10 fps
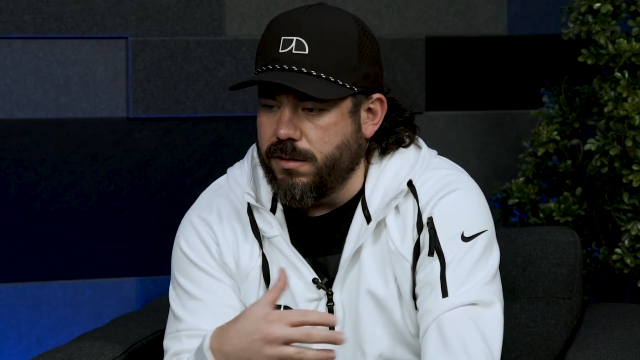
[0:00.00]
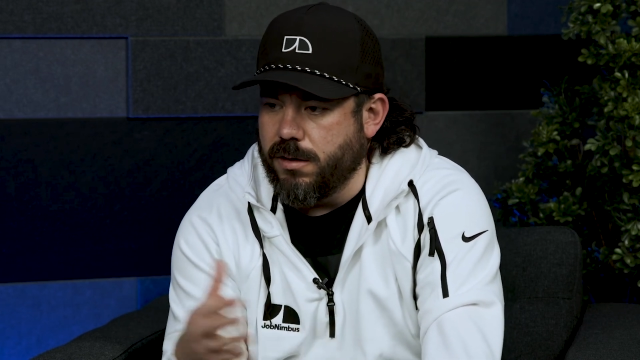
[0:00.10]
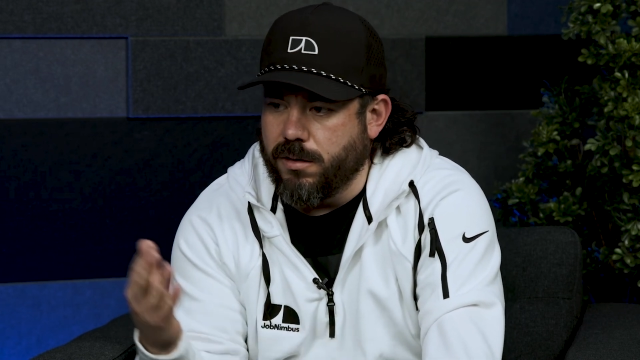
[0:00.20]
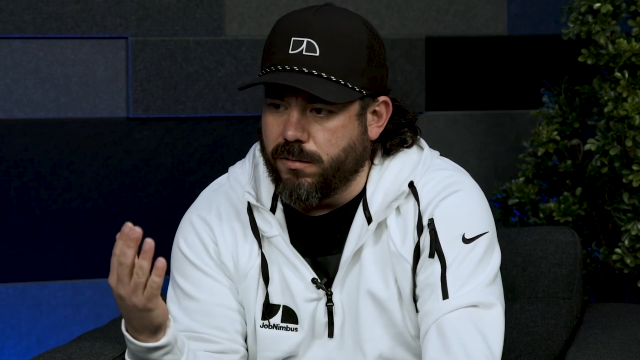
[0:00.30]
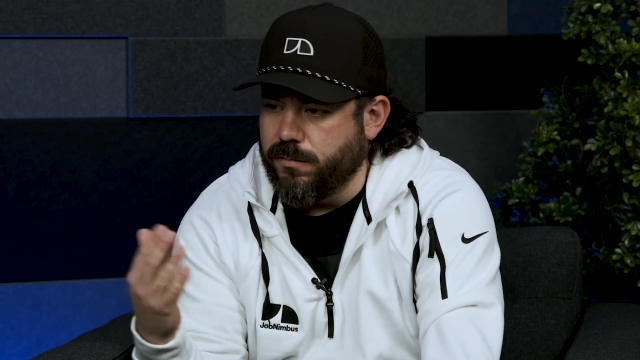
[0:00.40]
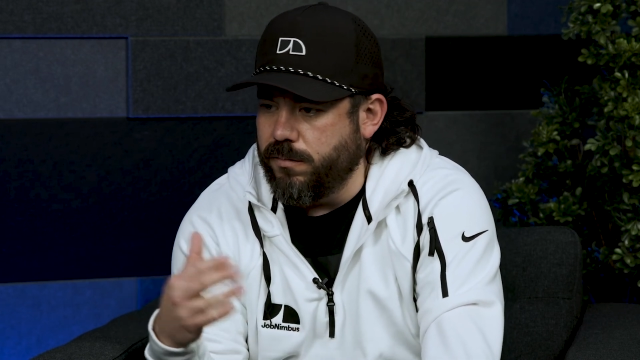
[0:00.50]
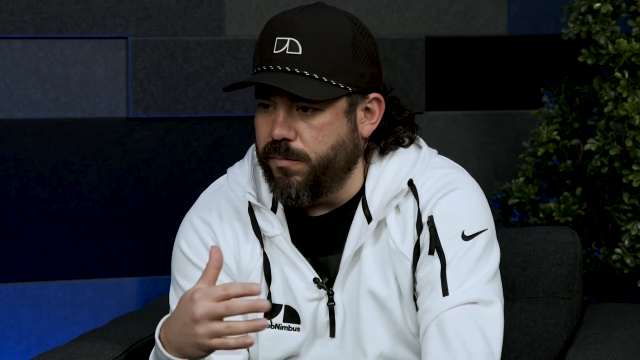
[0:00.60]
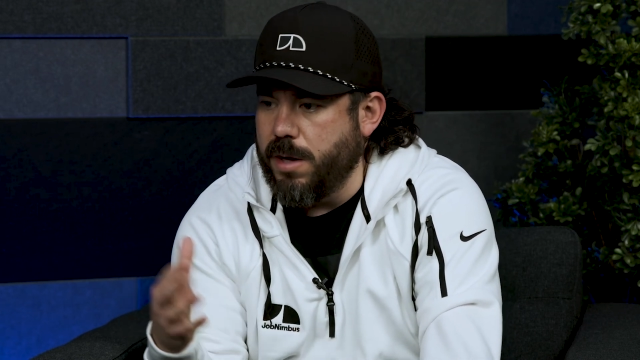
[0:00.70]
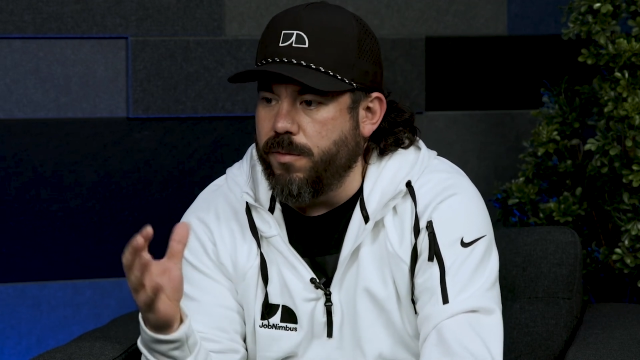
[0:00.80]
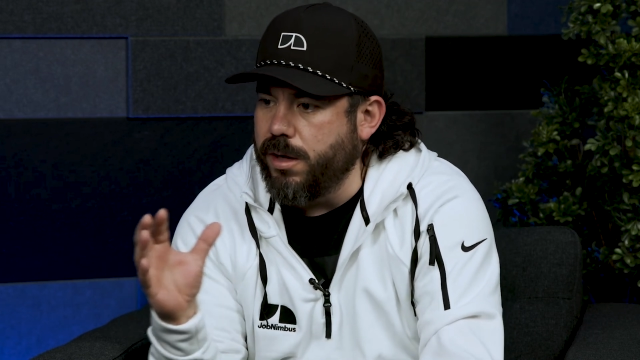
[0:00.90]

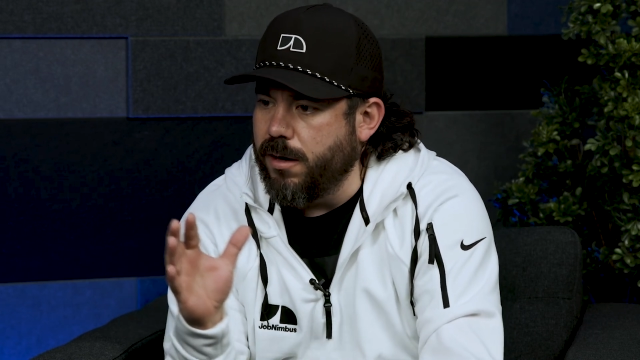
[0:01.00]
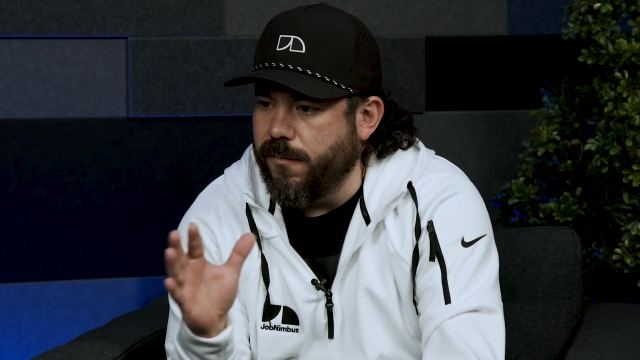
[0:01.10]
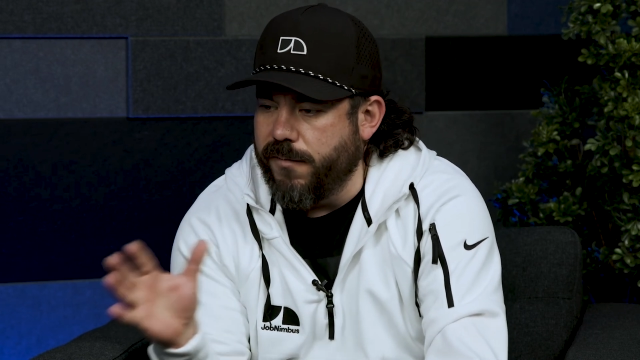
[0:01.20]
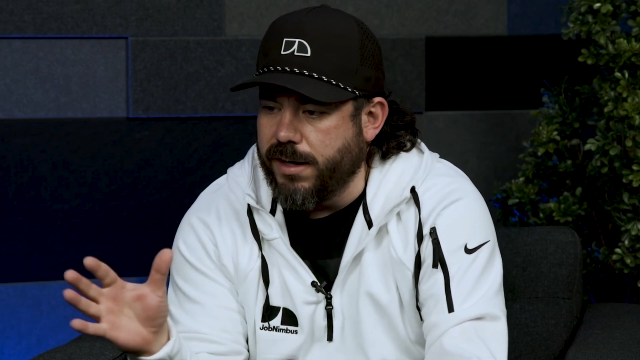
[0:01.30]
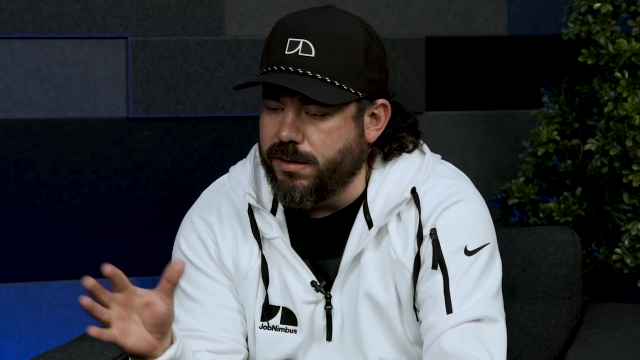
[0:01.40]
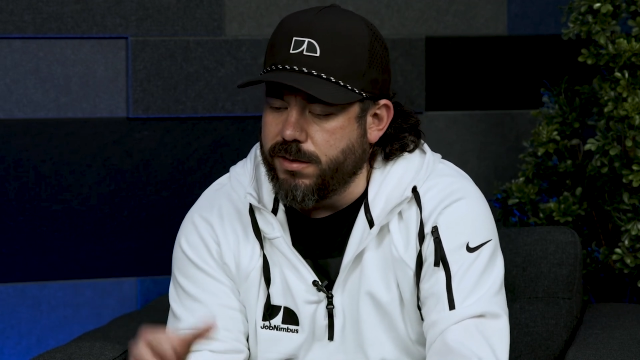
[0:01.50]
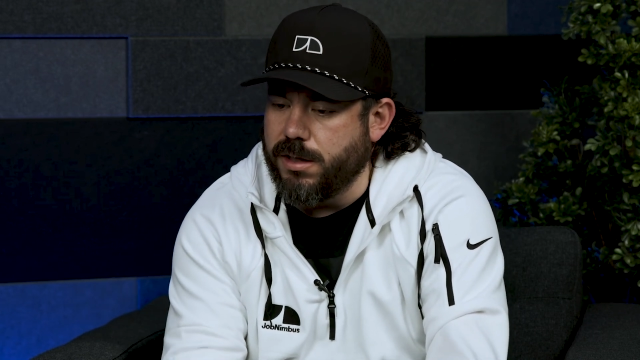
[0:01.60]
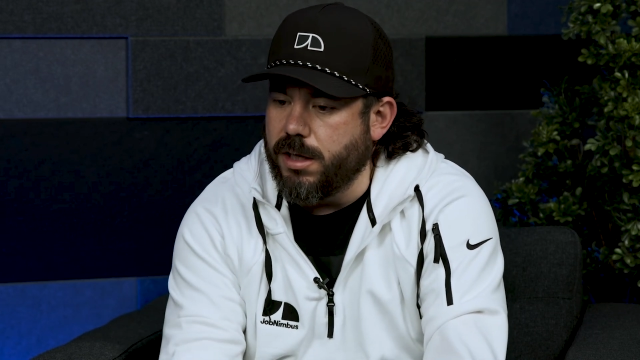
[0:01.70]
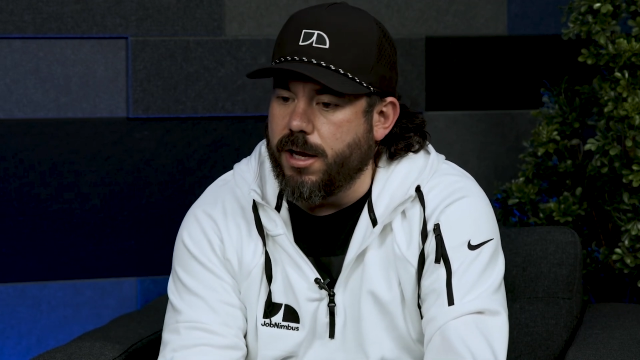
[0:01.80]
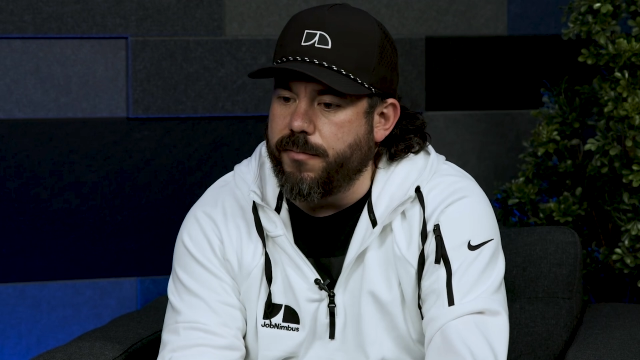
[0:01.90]
people that are investors
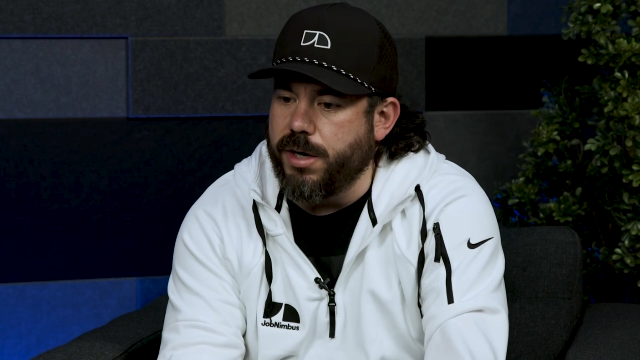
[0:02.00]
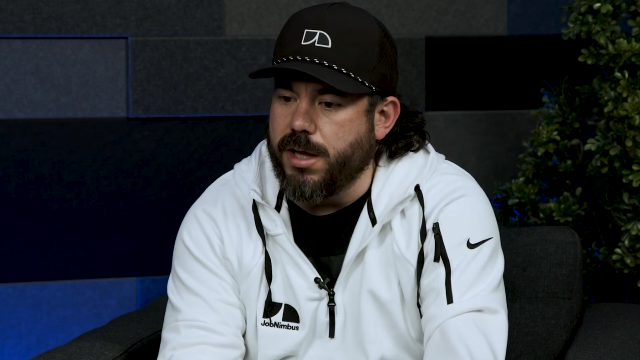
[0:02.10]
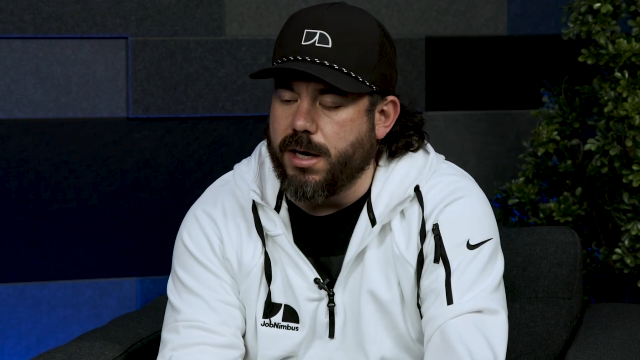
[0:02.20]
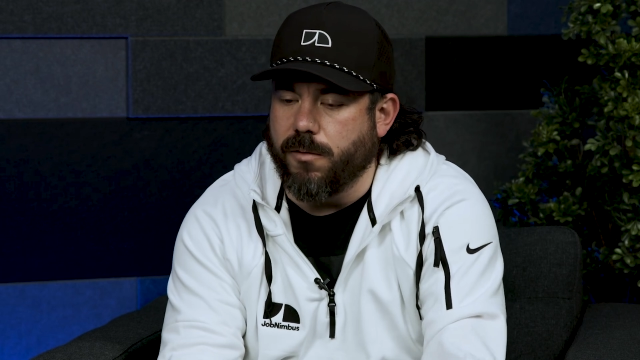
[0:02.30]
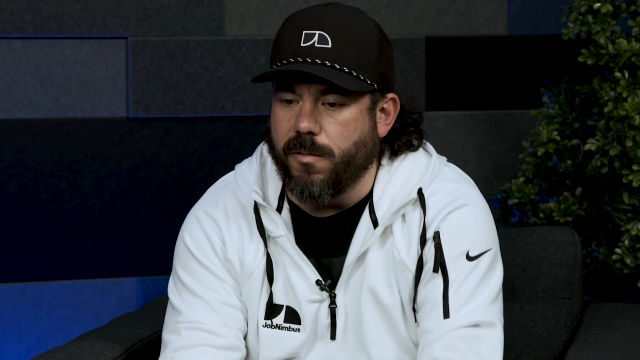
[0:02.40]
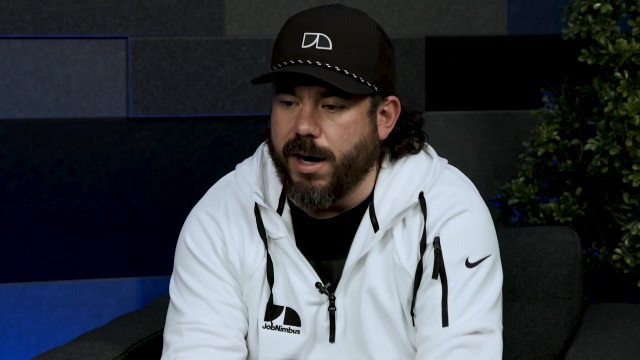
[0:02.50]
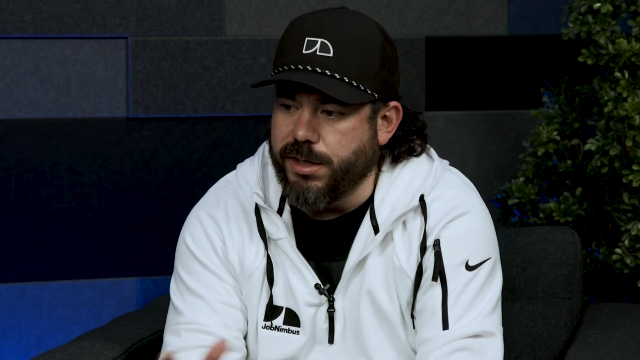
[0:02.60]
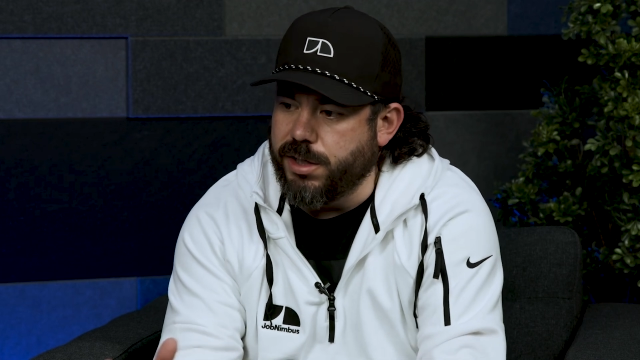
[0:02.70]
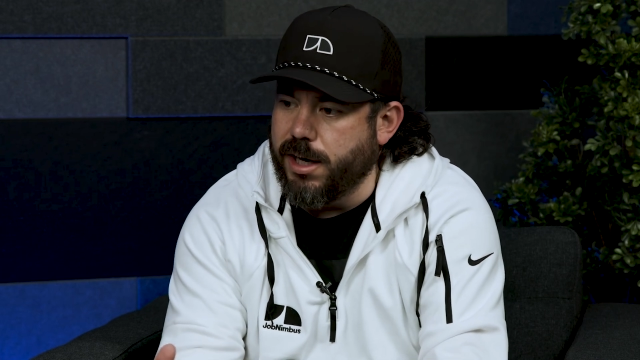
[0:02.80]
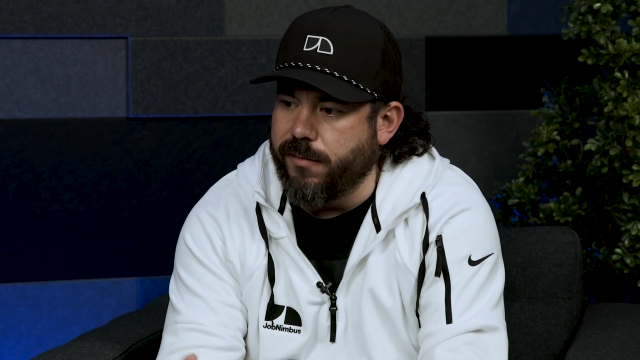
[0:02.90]
in the company that are
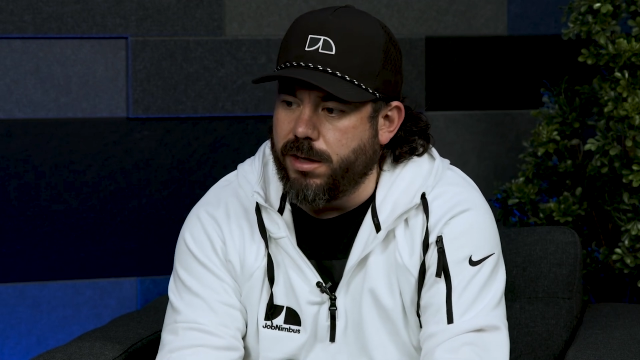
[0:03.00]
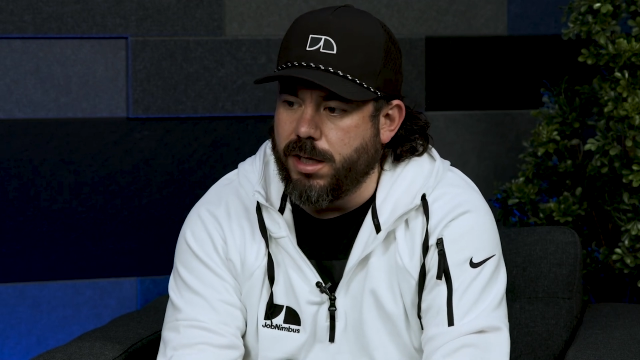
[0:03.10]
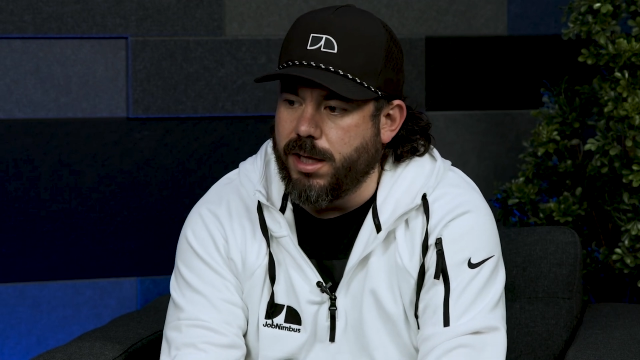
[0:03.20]
watching everything.